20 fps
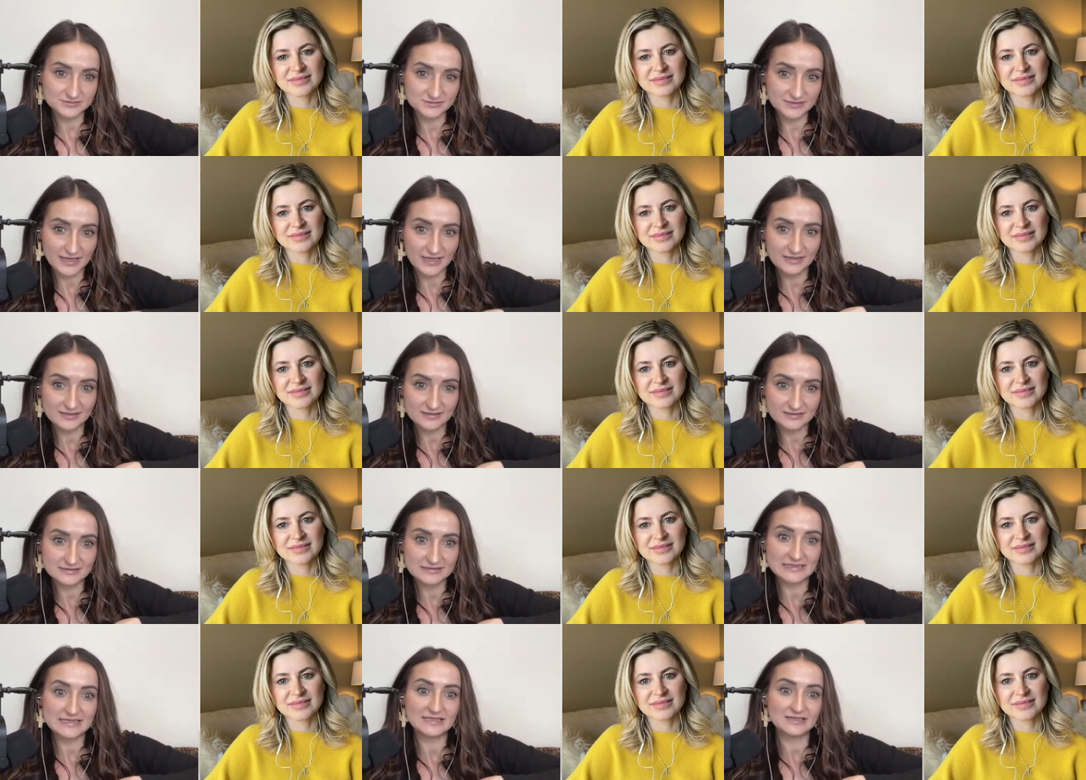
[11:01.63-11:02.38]
Speaker 1: like
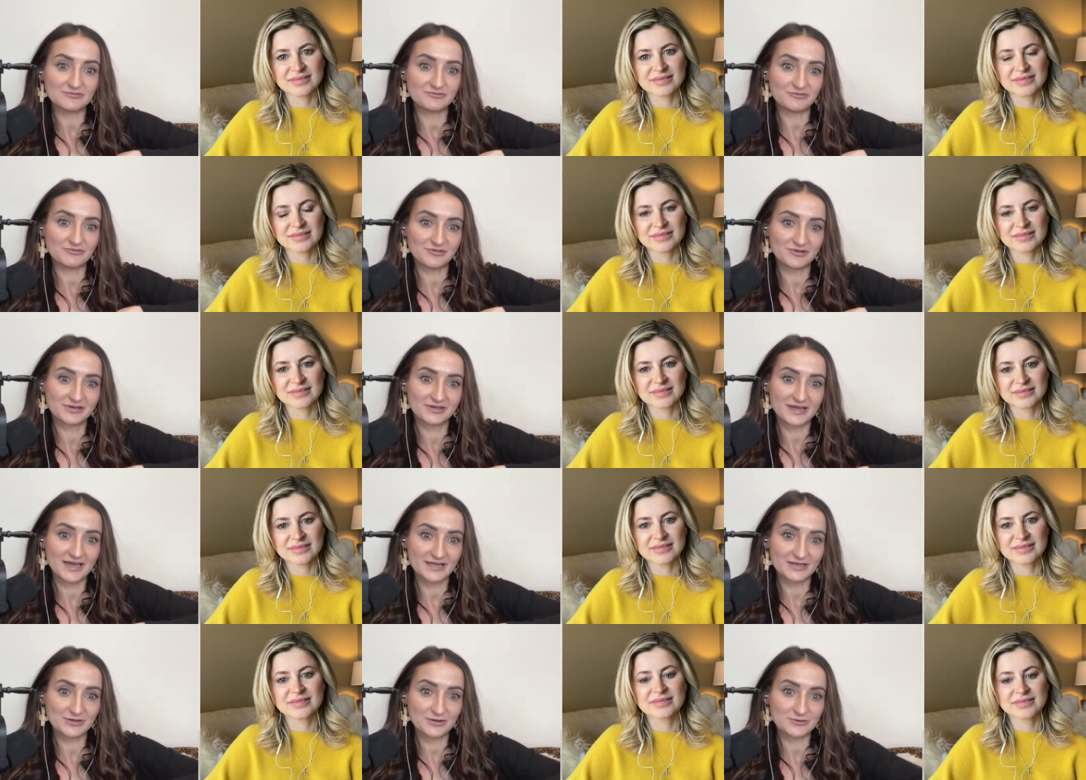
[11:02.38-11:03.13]
leave
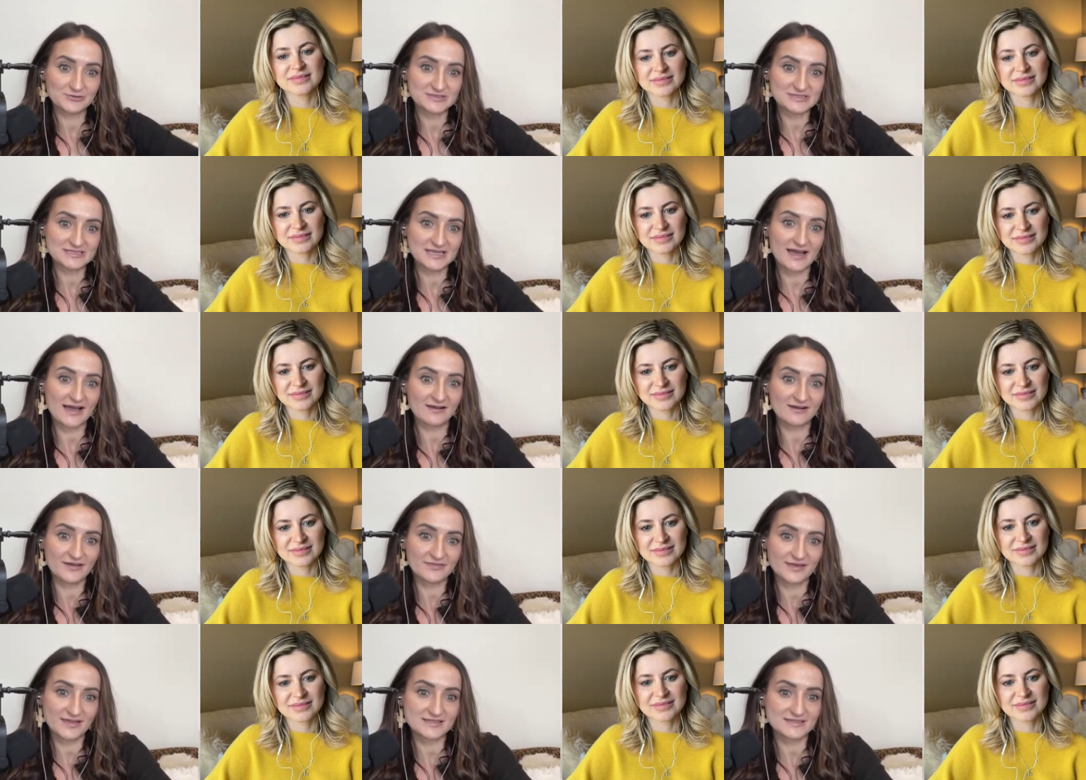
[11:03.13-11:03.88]
and go
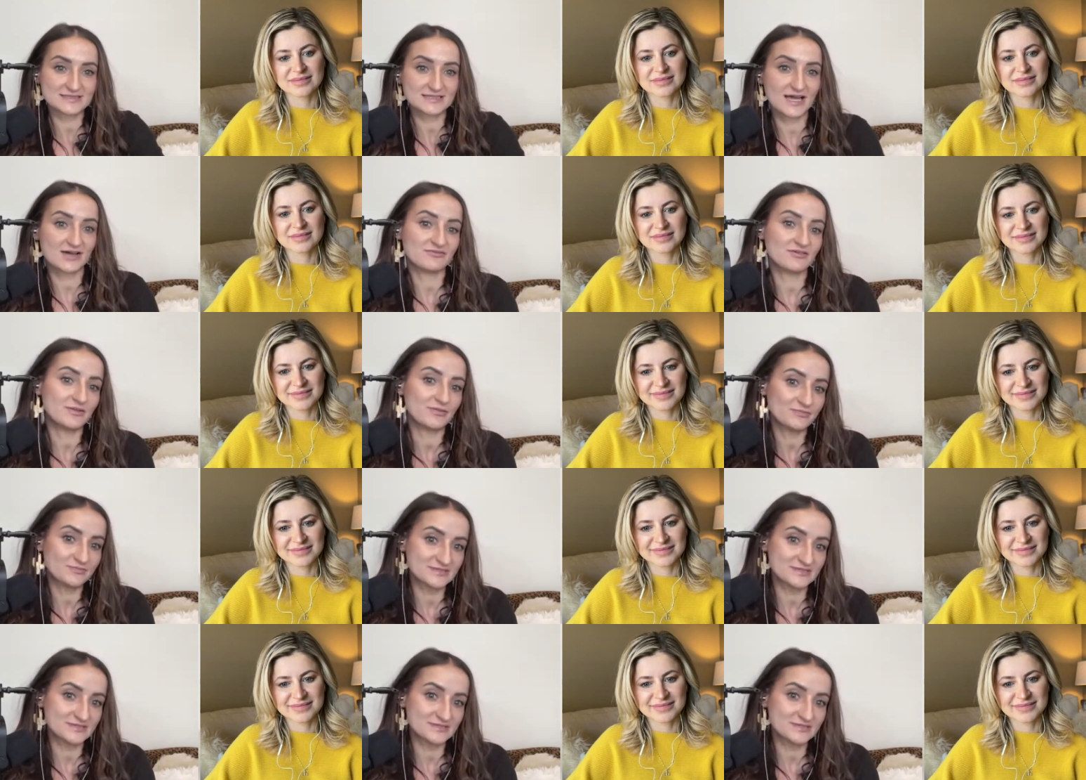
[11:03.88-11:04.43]
snack on that stuff and